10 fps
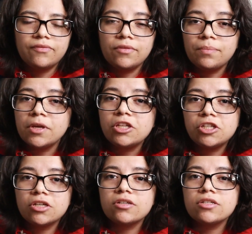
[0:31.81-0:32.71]
of the
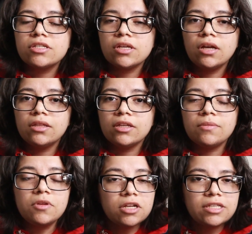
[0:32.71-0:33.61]
pictures on the
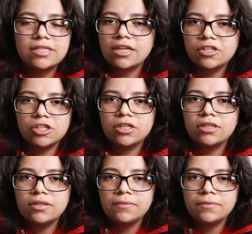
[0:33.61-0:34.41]
community section,